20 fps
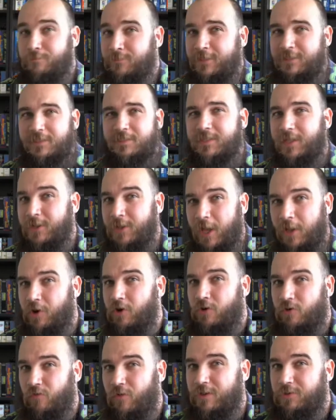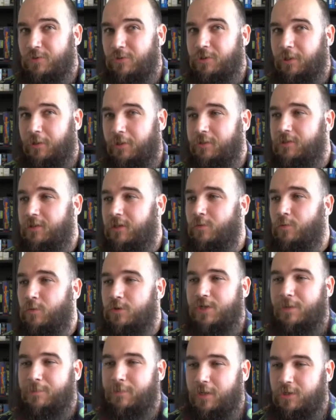This is another great utility,
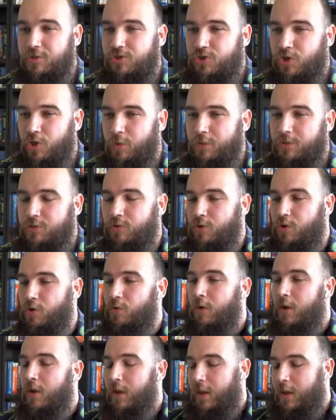which I'm going to show it to you.